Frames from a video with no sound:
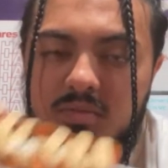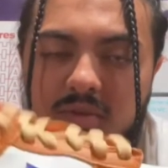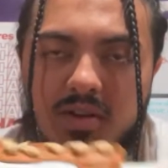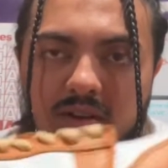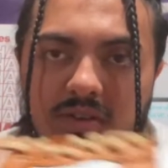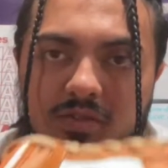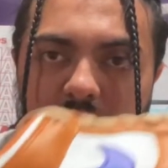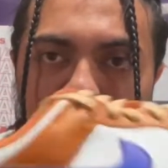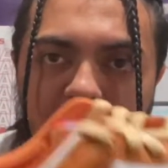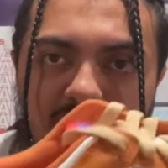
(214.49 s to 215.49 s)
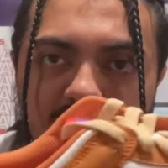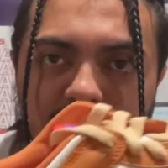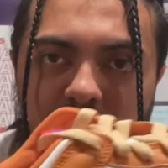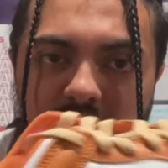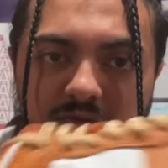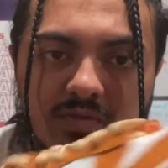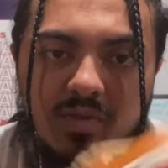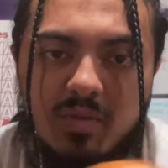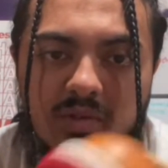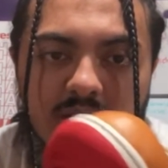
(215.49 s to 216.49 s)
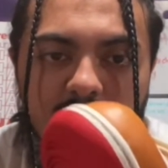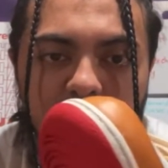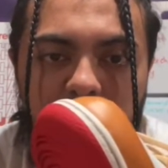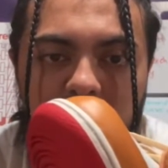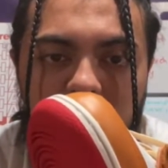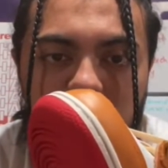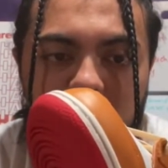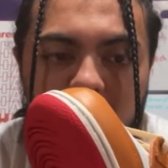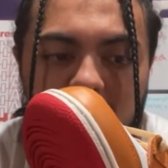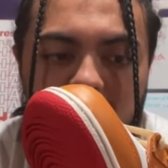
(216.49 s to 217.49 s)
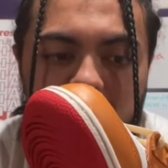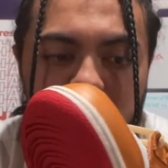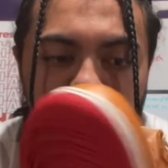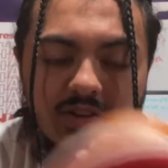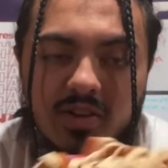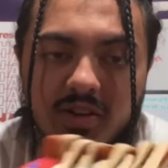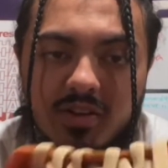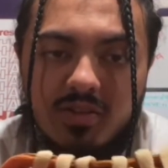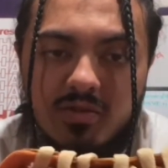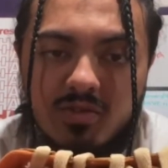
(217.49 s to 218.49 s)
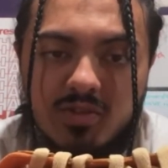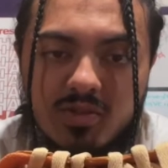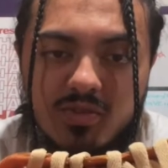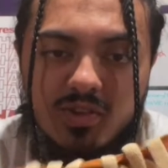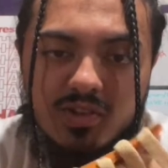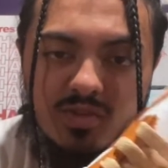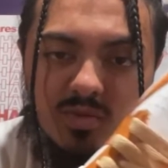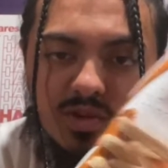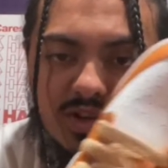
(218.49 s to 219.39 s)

But for personal, people that want these, go ahead and do so on the resale market.